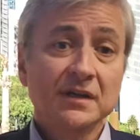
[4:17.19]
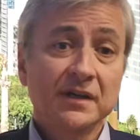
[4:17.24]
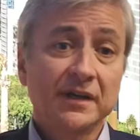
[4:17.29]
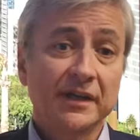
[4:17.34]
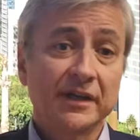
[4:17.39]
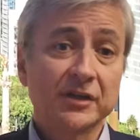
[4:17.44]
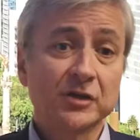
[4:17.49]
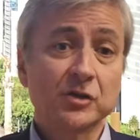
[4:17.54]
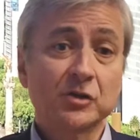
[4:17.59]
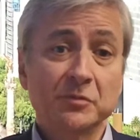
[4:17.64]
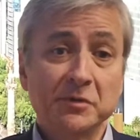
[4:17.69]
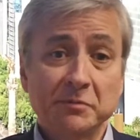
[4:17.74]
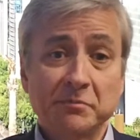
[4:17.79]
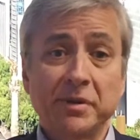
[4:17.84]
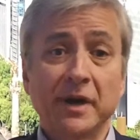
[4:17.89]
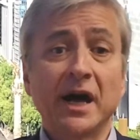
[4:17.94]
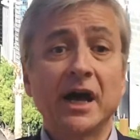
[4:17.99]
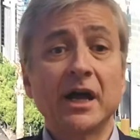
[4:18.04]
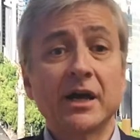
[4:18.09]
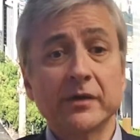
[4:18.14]
and going to be
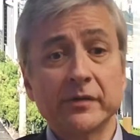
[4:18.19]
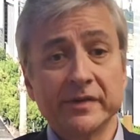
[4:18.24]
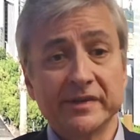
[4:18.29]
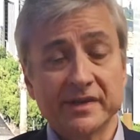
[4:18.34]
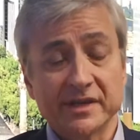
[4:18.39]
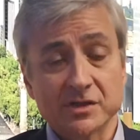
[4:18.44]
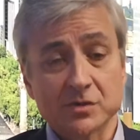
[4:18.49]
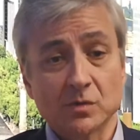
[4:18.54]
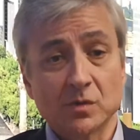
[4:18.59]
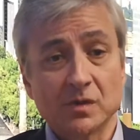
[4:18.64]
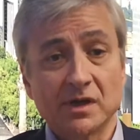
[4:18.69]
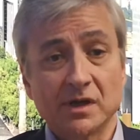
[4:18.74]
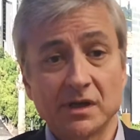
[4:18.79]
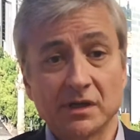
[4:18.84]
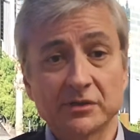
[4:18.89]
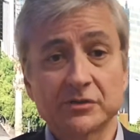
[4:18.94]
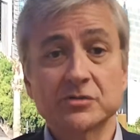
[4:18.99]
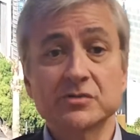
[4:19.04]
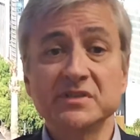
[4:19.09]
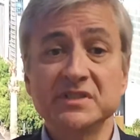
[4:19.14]
partnering as
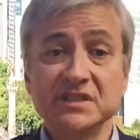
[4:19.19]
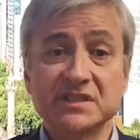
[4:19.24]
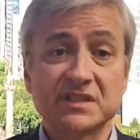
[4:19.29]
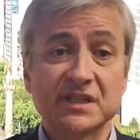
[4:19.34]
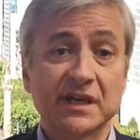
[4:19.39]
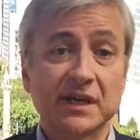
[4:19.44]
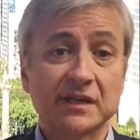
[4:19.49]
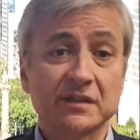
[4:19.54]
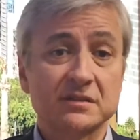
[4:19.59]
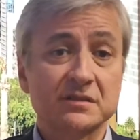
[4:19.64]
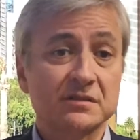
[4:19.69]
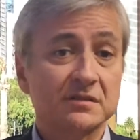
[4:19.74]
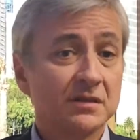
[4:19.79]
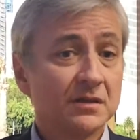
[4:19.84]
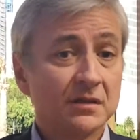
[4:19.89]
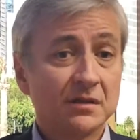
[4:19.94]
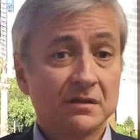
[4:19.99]
well to detect